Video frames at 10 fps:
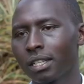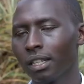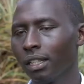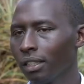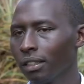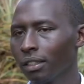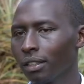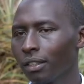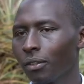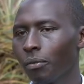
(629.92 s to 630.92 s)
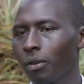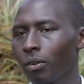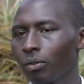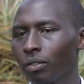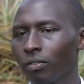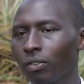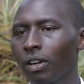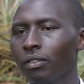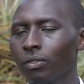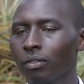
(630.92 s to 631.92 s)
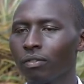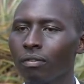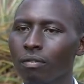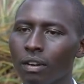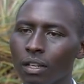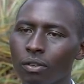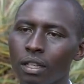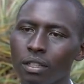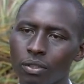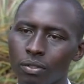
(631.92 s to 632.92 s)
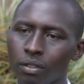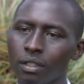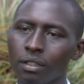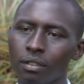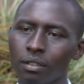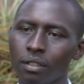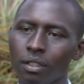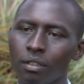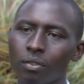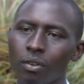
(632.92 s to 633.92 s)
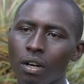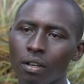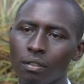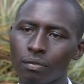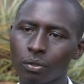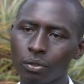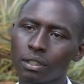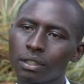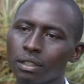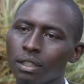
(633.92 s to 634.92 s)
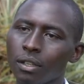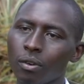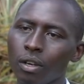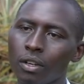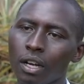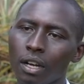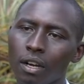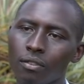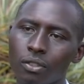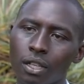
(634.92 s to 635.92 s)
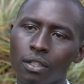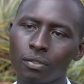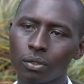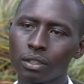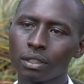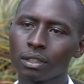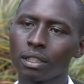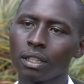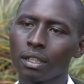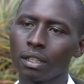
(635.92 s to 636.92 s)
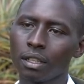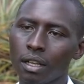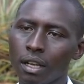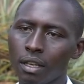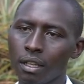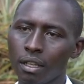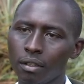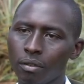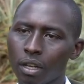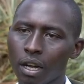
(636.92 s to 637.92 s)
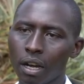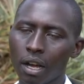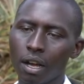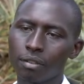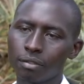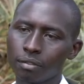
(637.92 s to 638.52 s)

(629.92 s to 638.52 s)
training, we are looking forward for value addition for our fruits, where we can have dried fruits, and then we can have